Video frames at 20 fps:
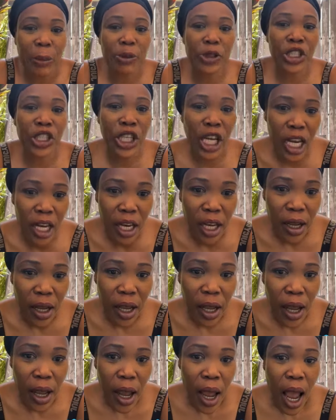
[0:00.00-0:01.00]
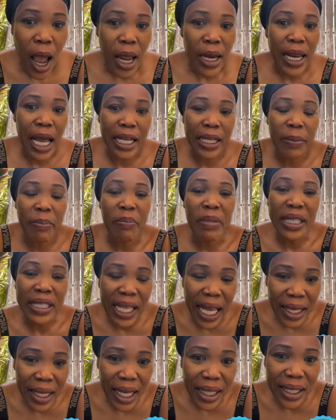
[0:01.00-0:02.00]
shed. That the
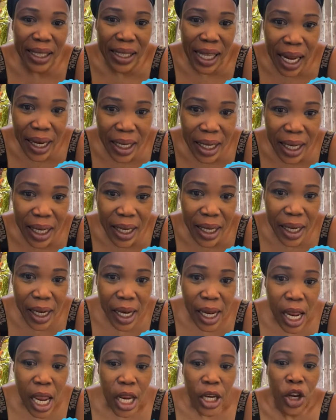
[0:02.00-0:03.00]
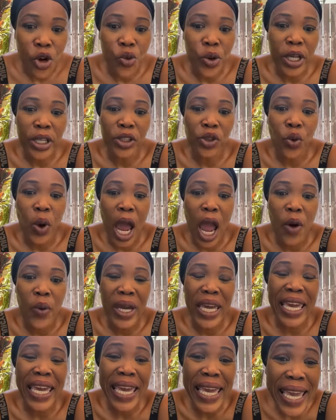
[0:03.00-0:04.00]
misunderstanding, the reason why we
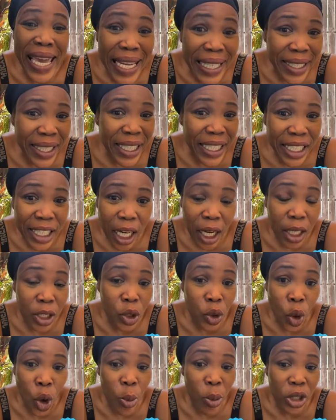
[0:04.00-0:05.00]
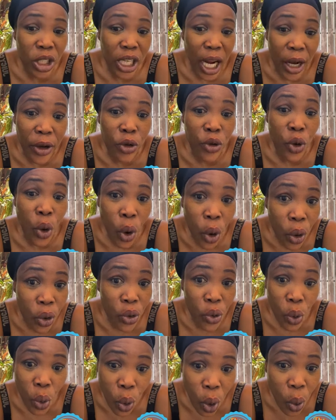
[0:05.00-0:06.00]
hate each other so much and don't
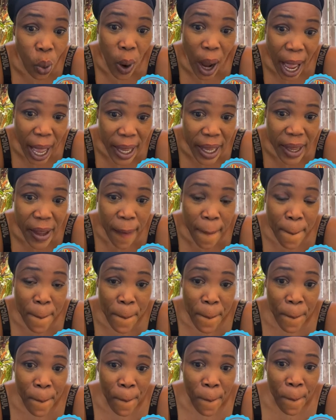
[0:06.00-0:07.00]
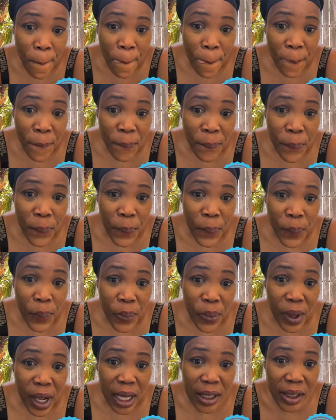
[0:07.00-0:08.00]
know why.
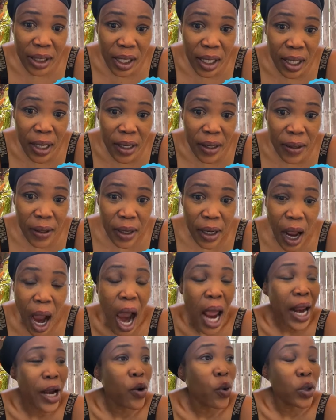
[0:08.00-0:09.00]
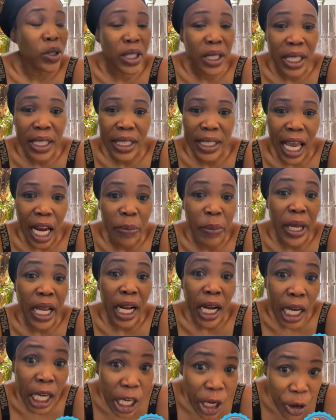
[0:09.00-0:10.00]
Seeing, all of those things can be
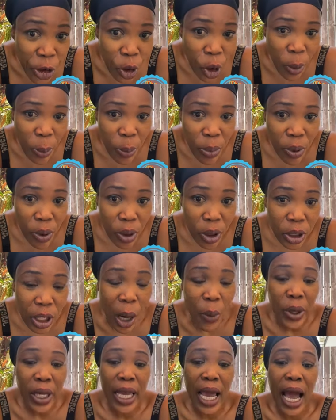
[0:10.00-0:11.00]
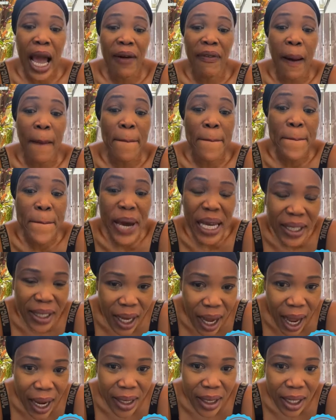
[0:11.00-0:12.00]
cleared up so that we can have a better
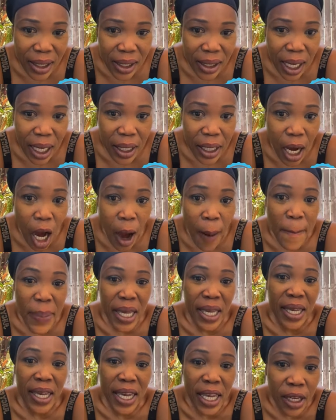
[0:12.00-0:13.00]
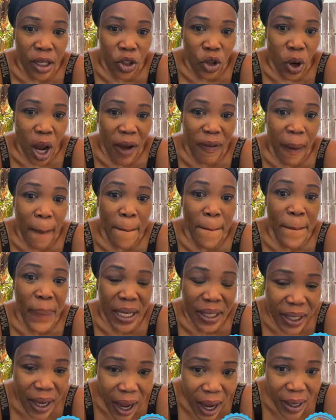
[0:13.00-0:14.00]
understanding or begin to have a
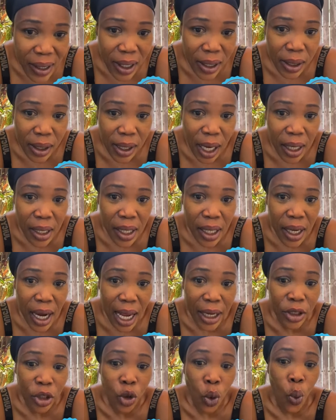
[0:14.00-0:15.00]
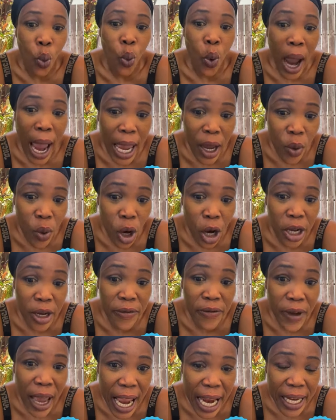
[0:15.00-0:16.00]
better understanding as to why we are
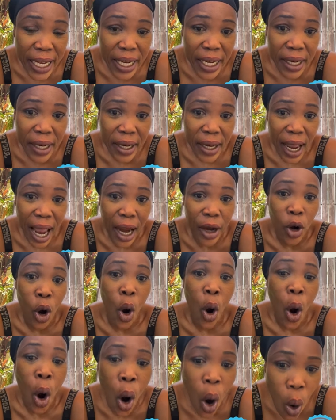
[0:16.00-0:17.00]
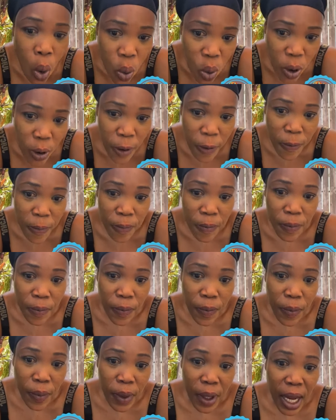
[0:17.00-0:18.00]
divided and how.
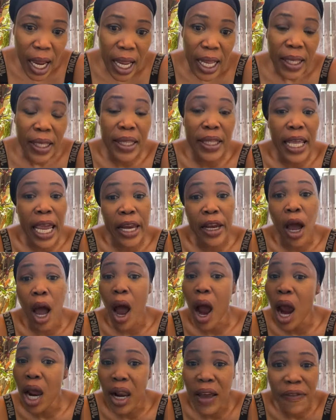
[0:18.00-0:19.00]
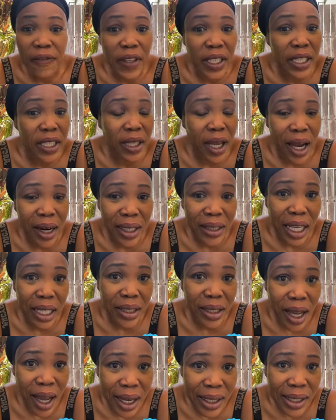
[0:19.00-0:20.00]
Then all of this start at a
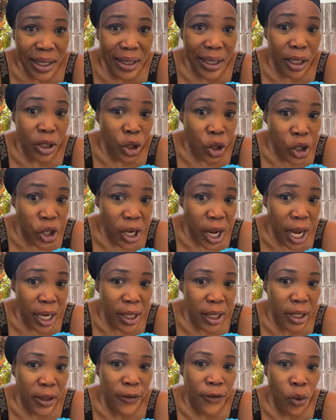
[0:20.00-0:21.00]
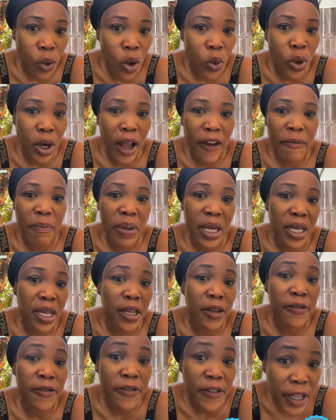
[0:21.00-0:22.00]
talk since I turn on this phone would have been in
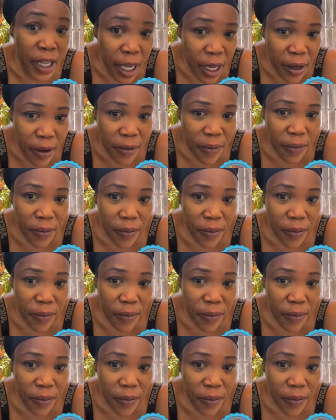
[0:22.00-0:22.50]
vain.